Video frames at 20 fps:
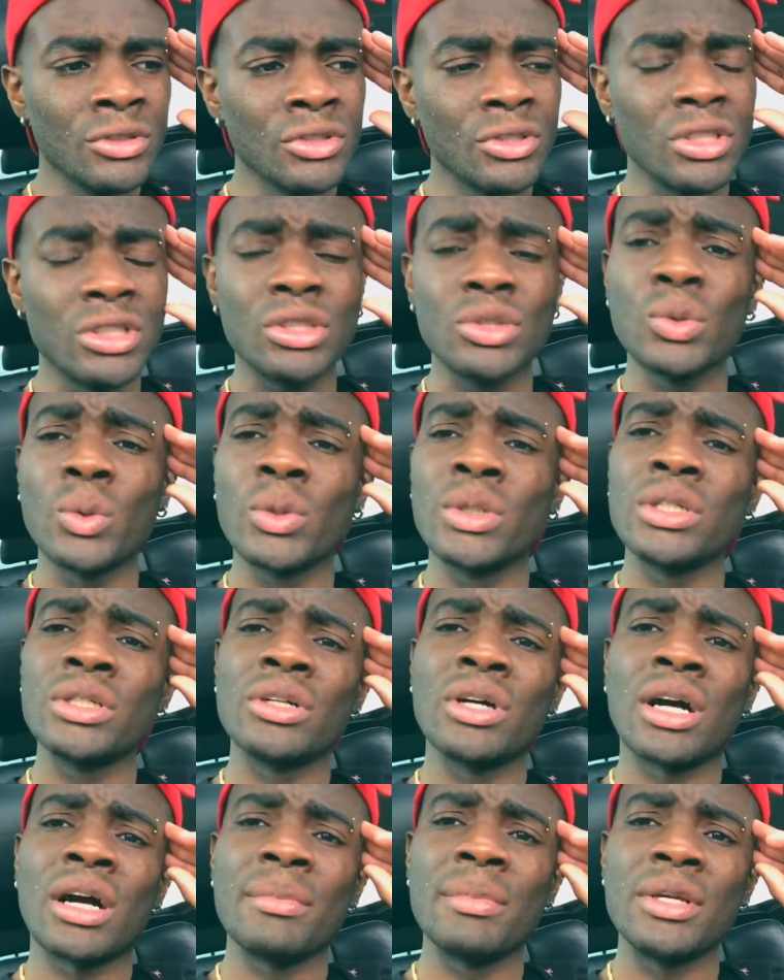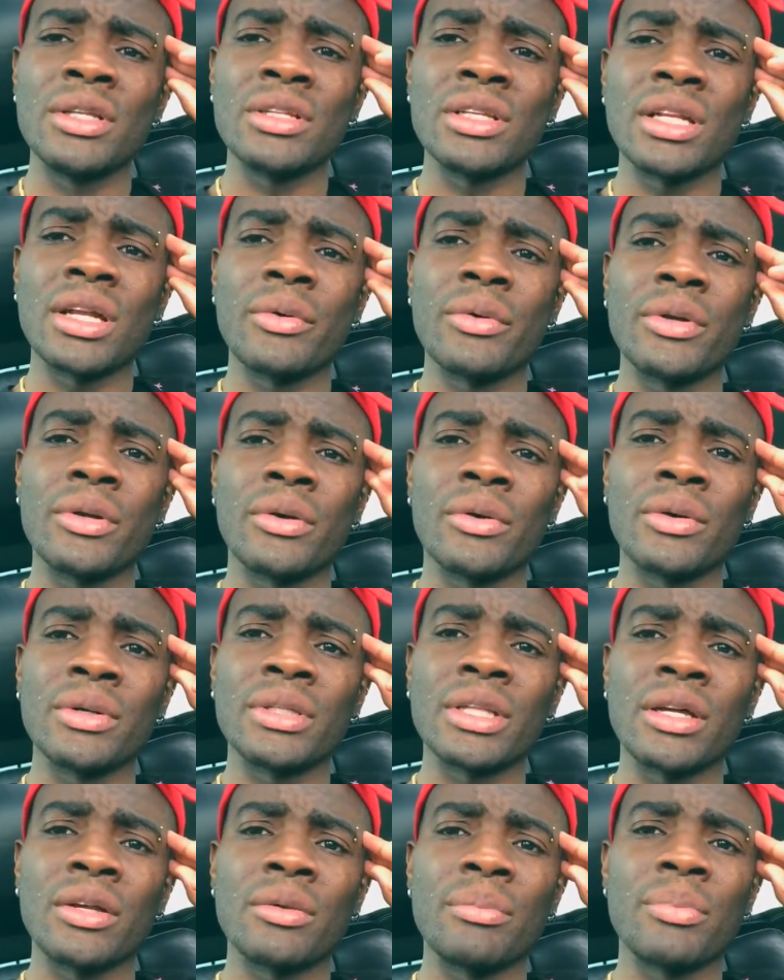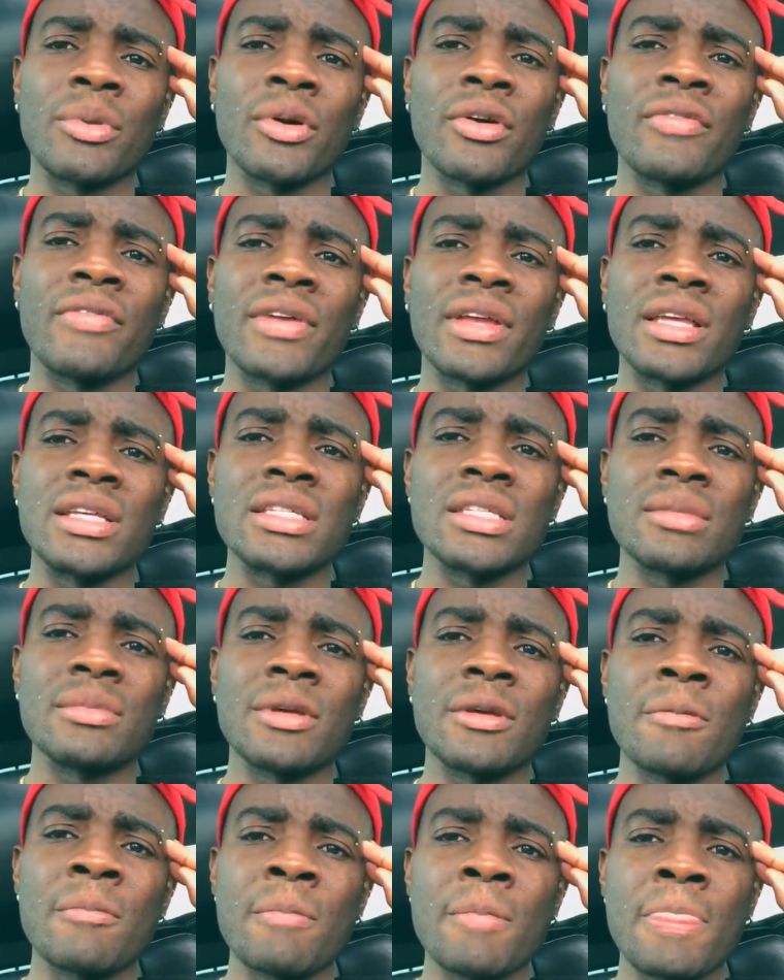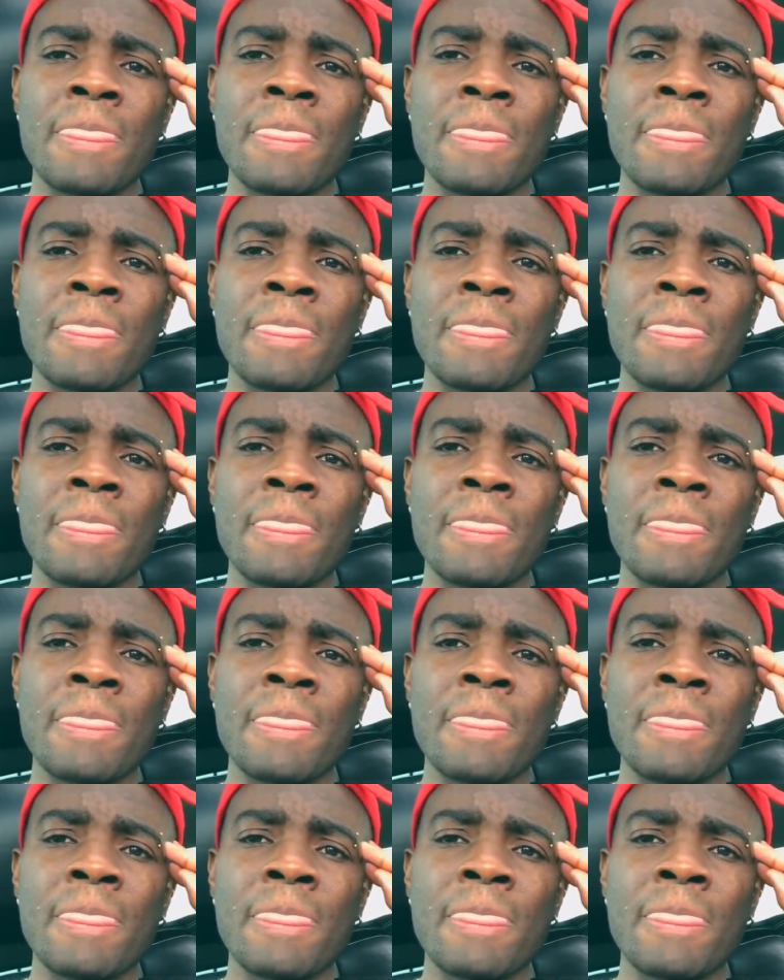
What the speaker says: just tone it down a bit, none of we know out and not perfect, isn't it?